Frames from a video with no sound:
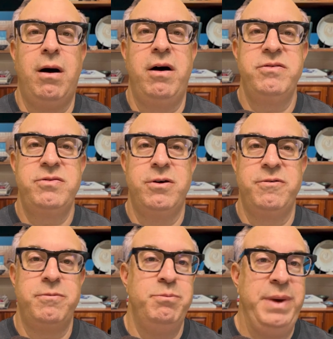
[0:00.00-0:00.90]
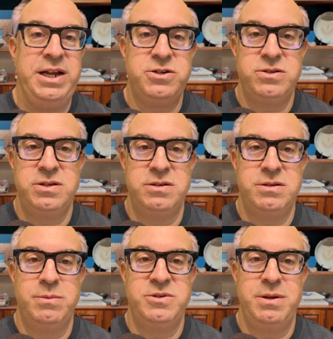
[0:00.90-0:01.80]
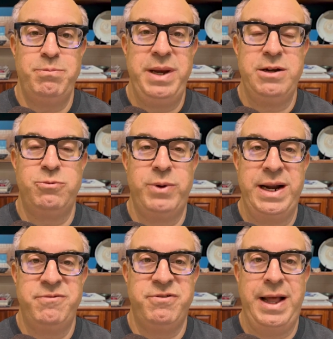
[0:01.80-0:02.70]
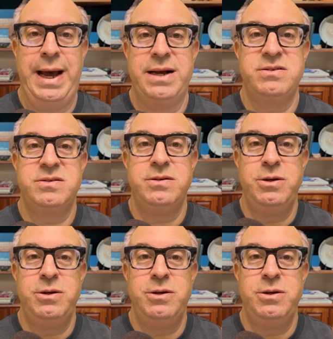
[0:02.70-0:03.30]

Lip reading: Also, major systems and big red flags.